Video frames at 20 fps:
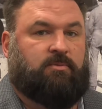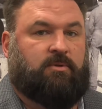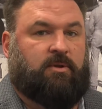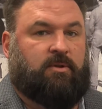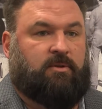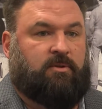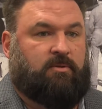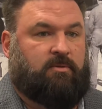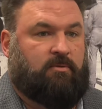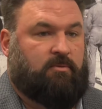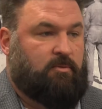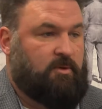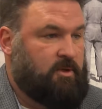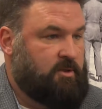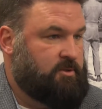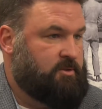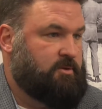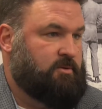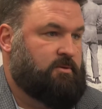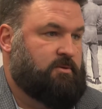with
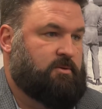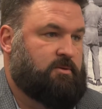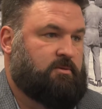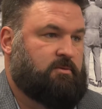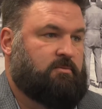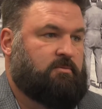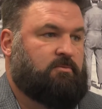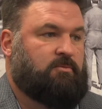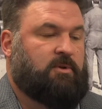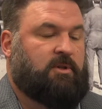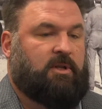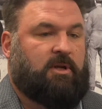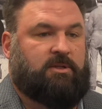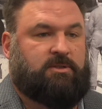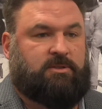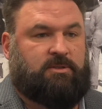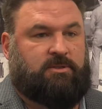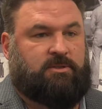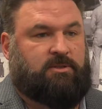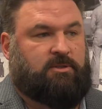realtors,
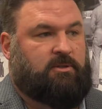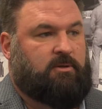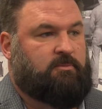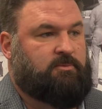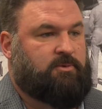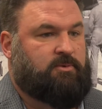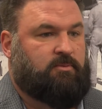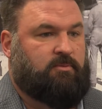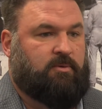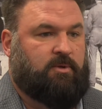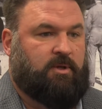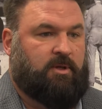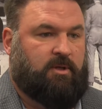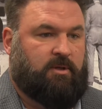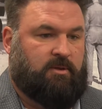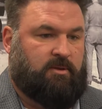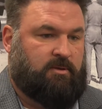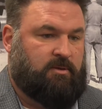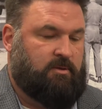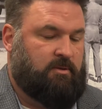relationships
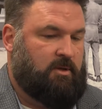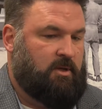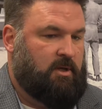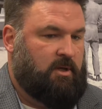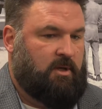with